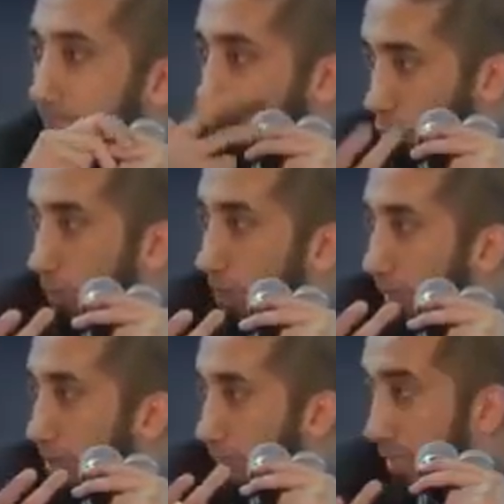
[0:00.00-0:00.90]
We should
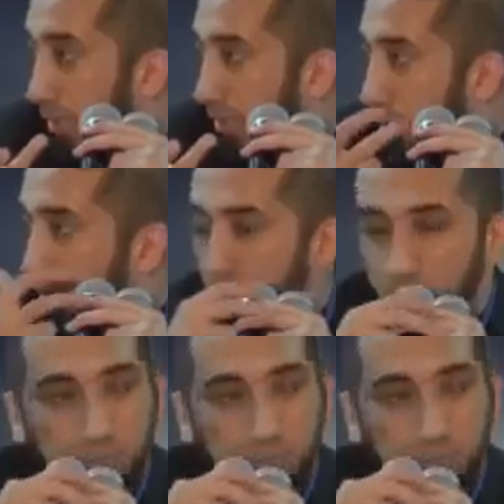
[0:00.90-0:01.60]
be, technically.